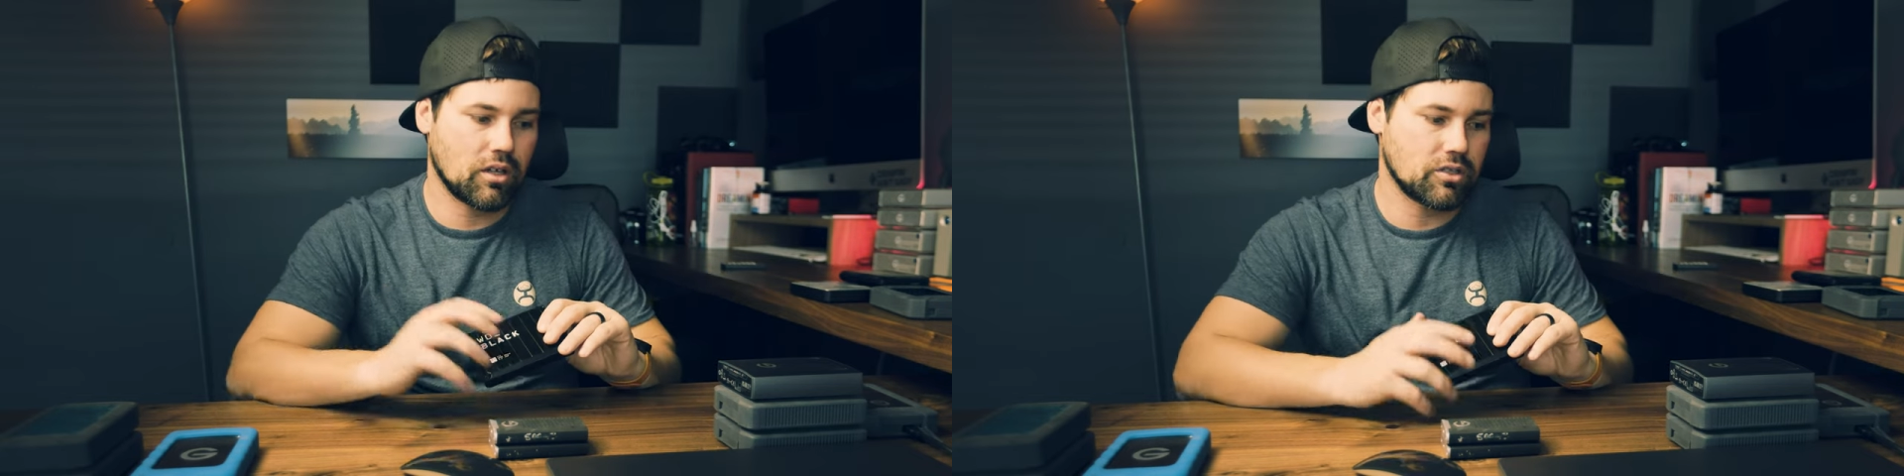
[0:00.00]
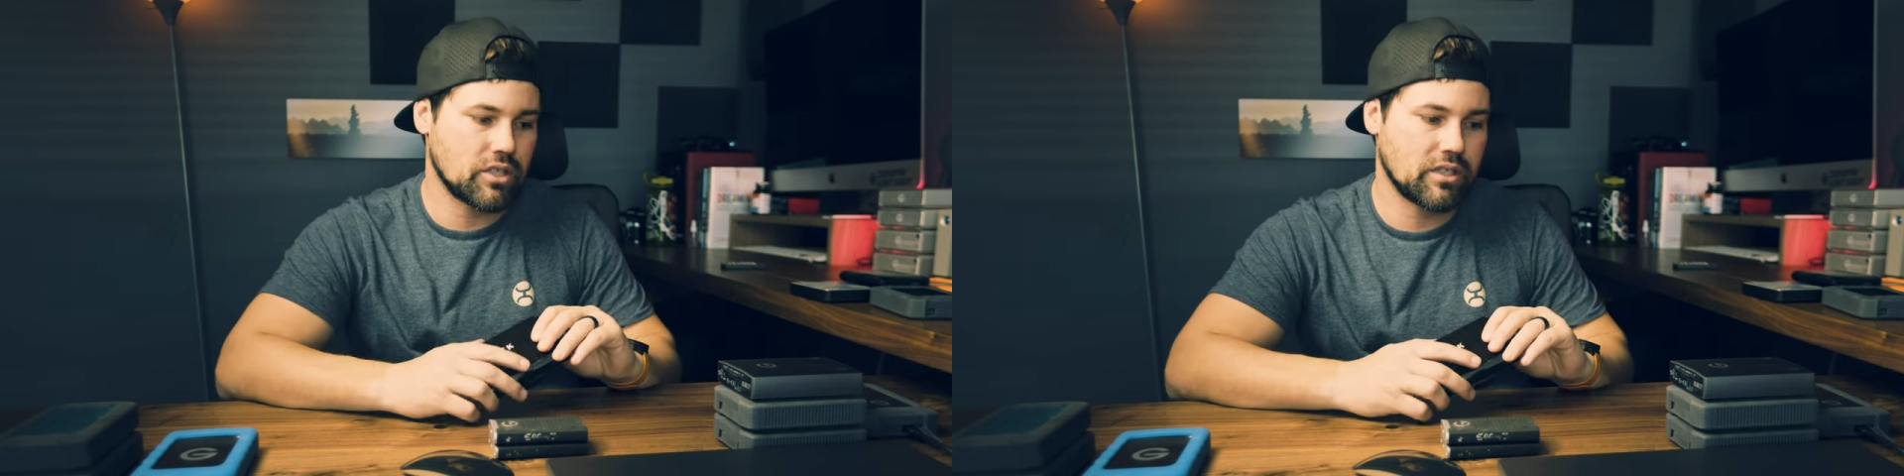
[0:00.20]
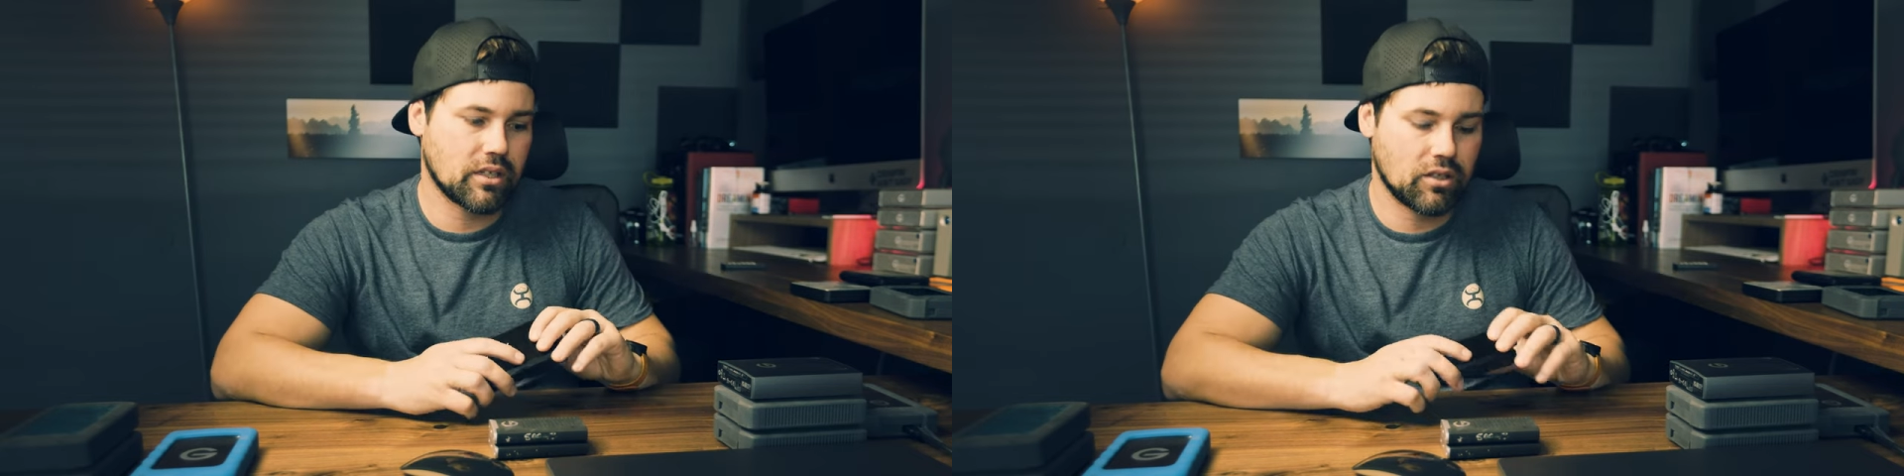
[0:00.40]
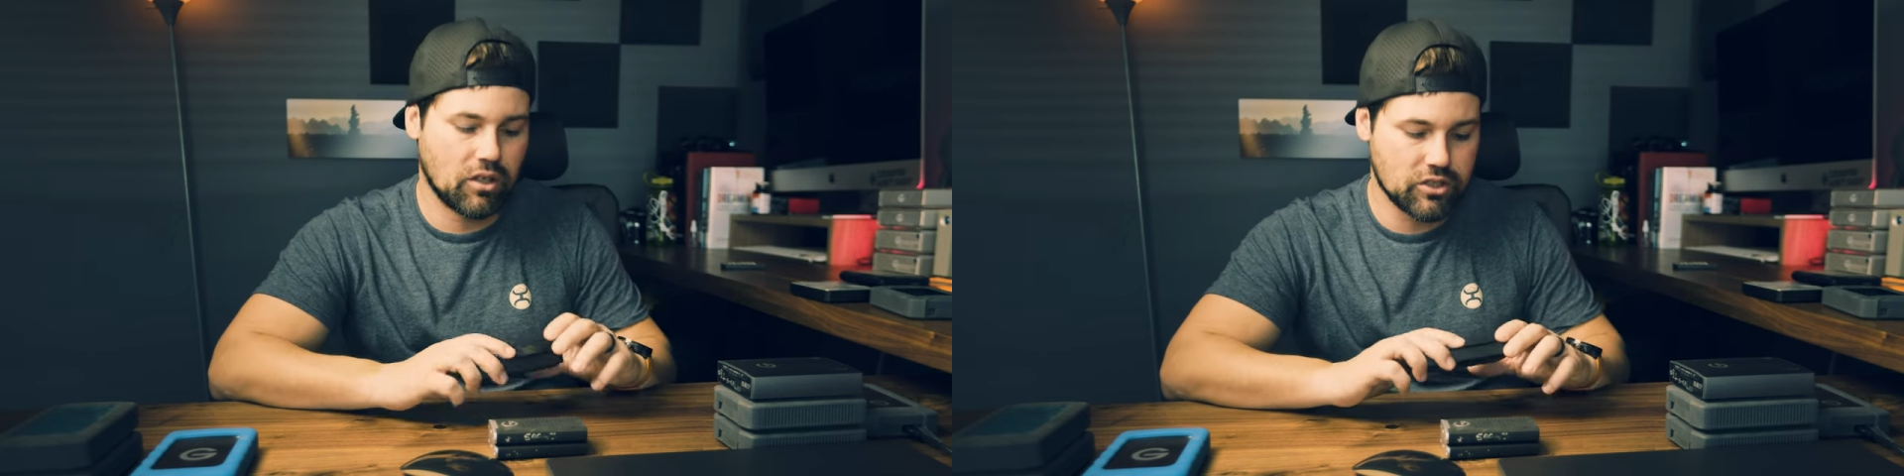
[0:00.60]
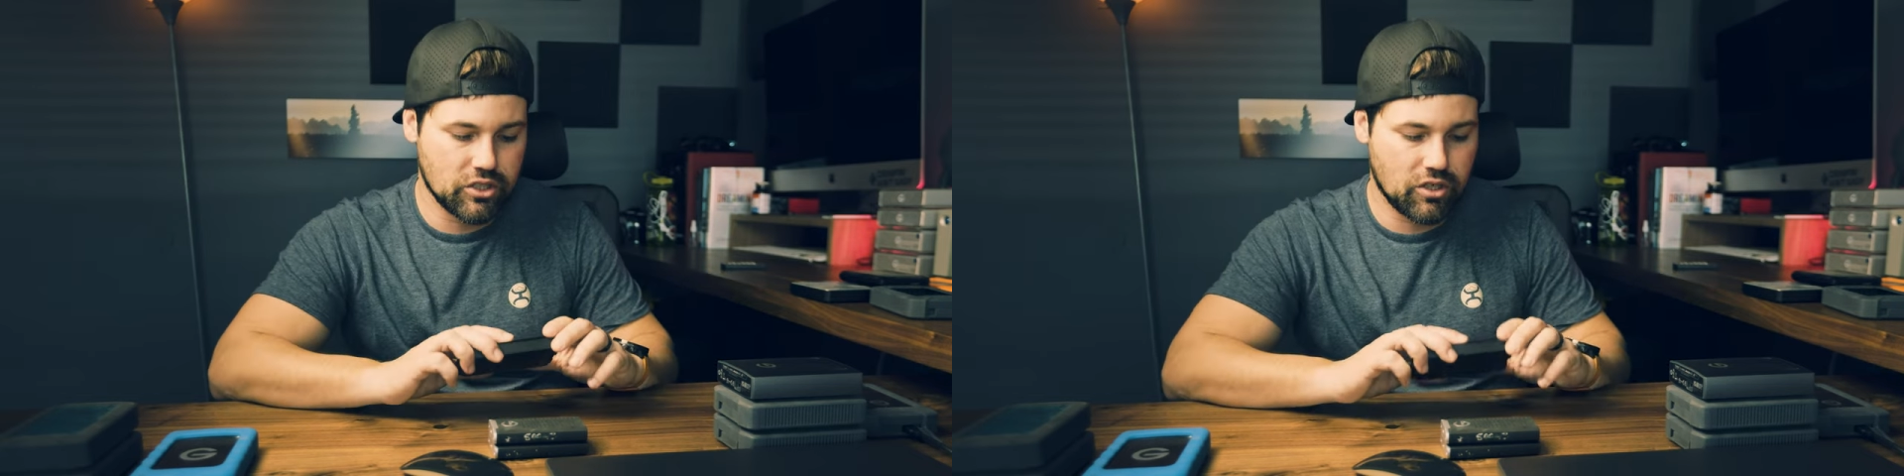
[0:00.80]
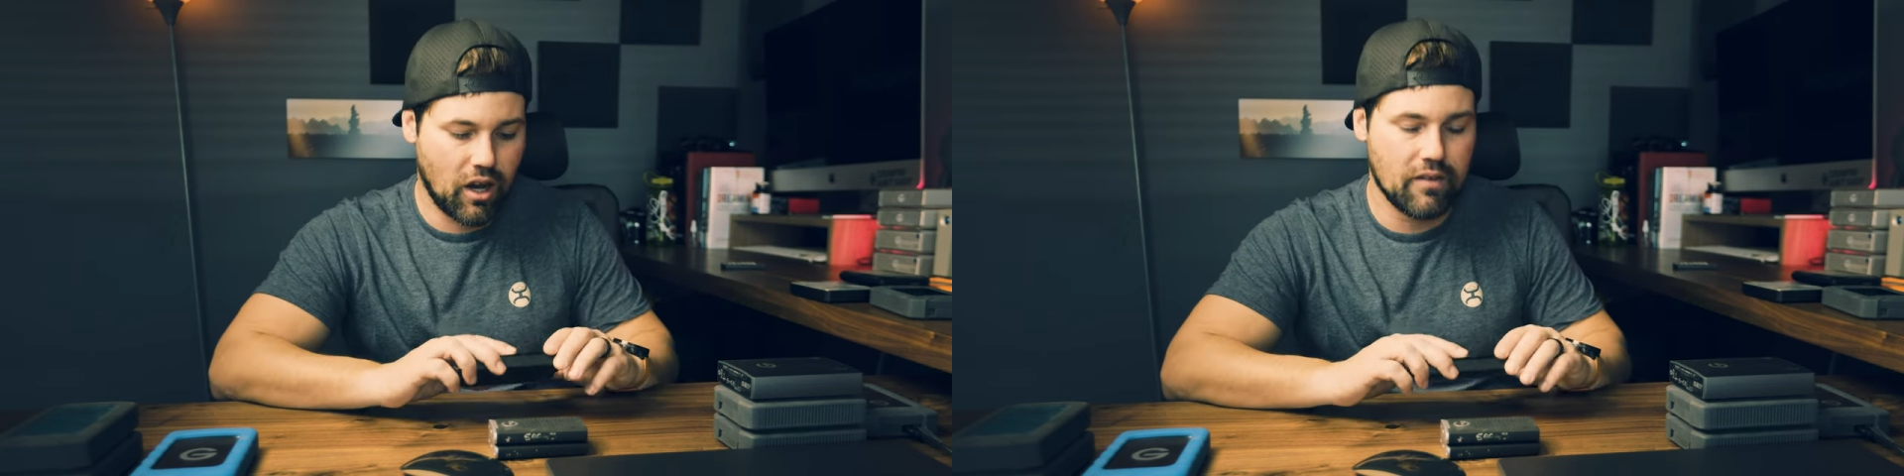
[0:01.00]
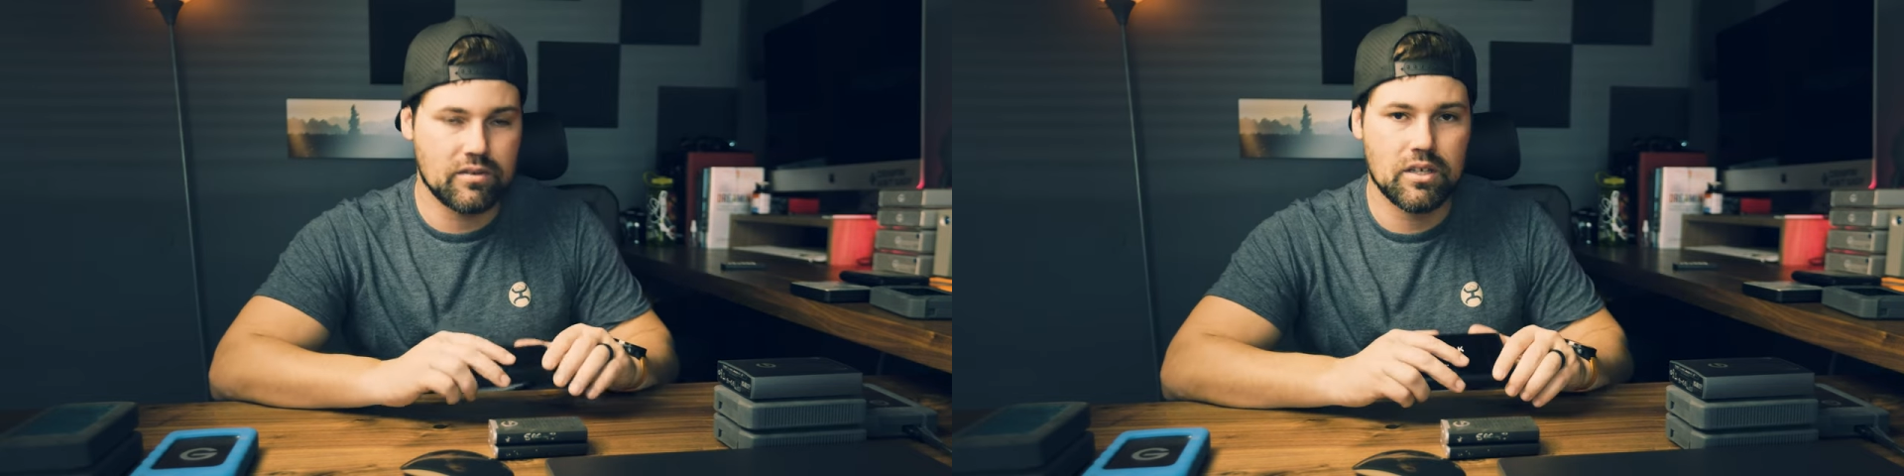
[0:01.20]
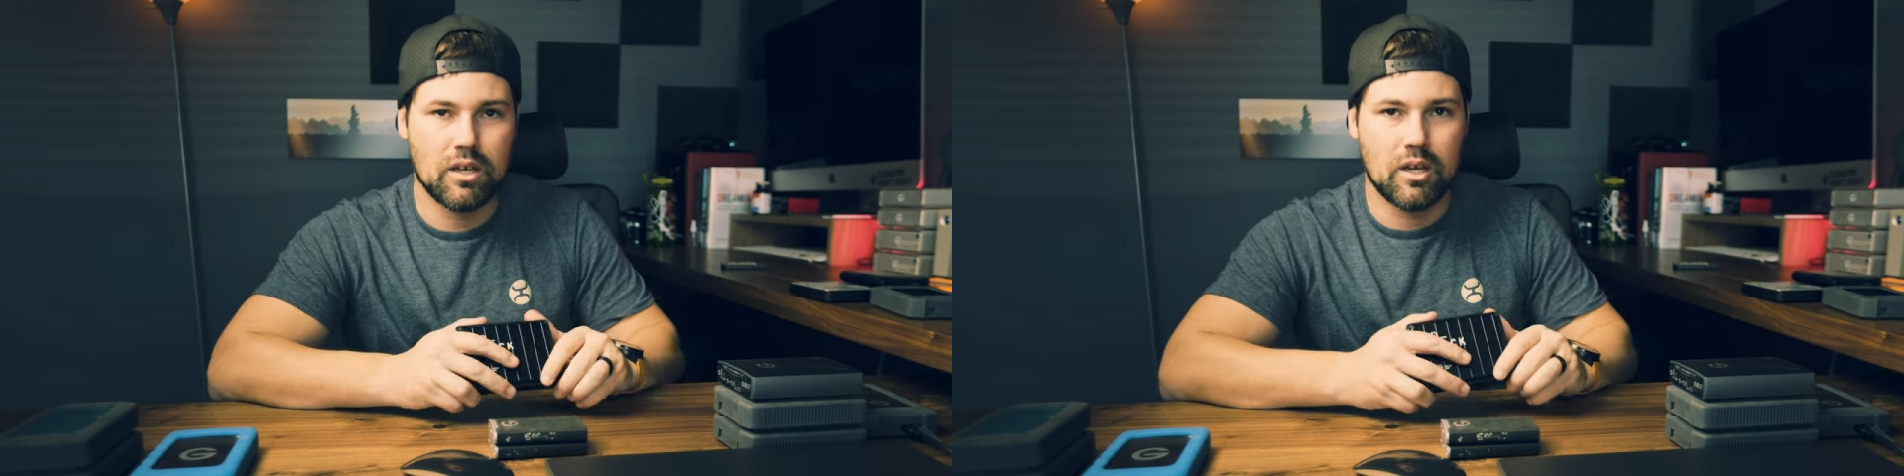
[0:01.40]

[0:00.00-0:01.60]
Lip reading: G Technology drives.